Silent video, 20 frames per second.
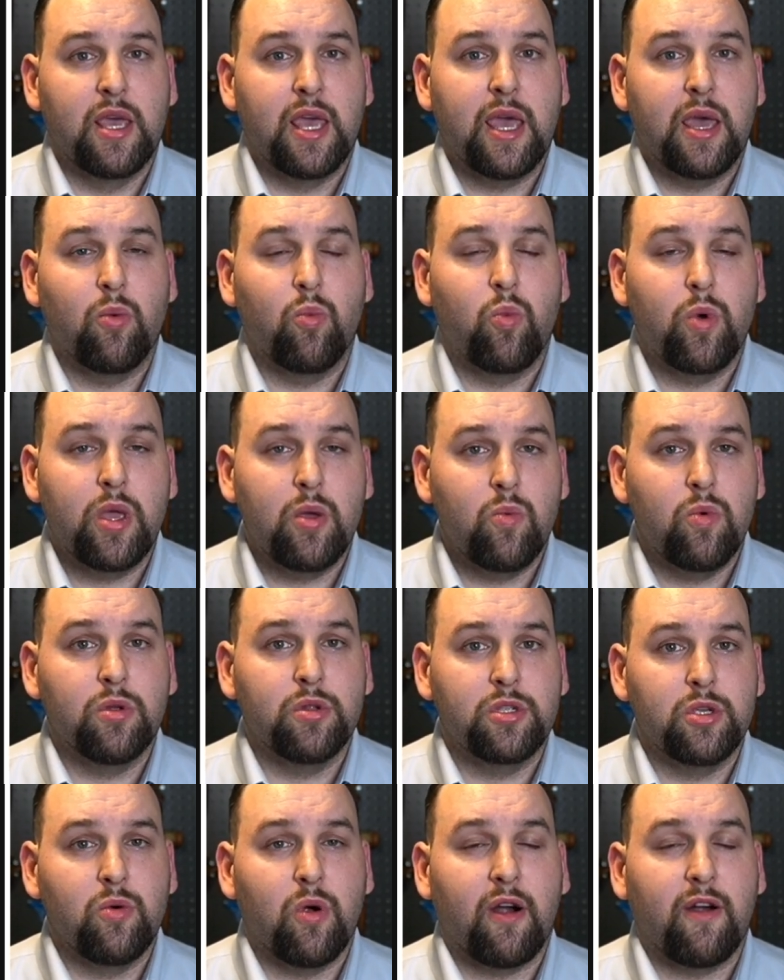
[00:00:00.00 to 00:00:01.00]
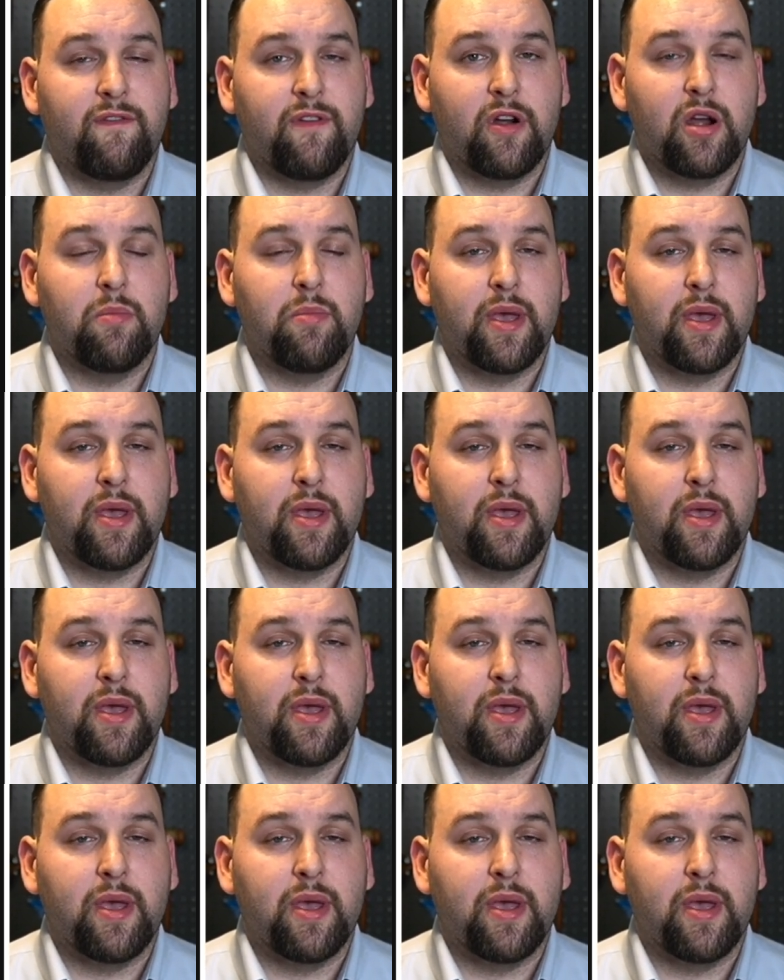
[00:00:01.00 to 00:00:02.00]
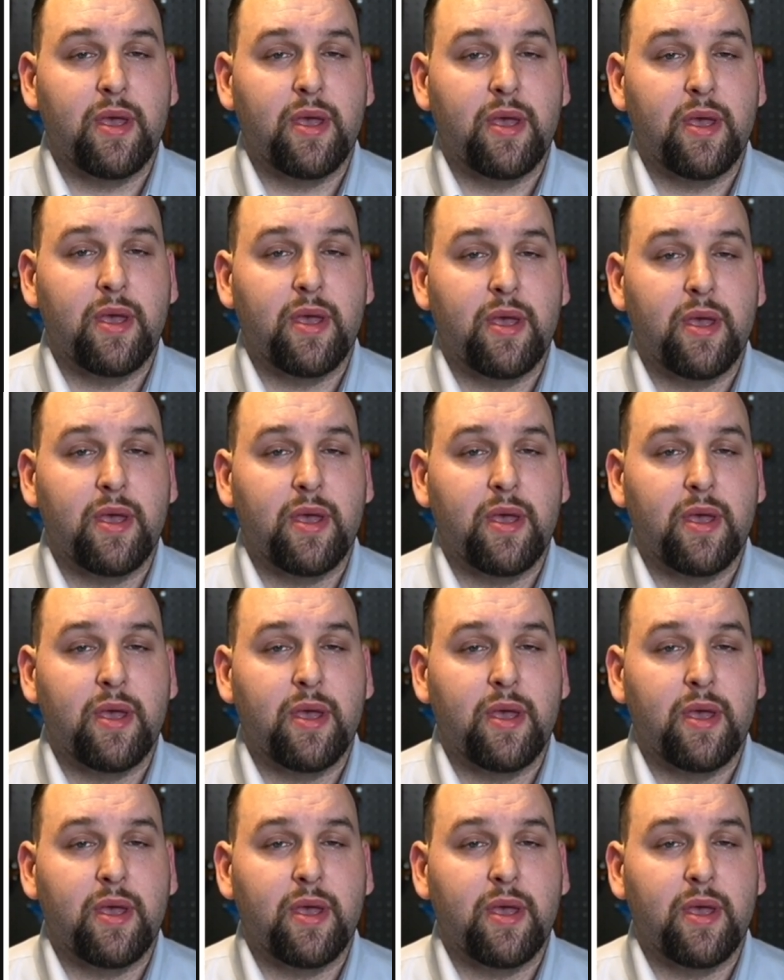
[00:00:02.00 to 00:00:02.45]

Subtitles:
and we will do our very best to get you an answer.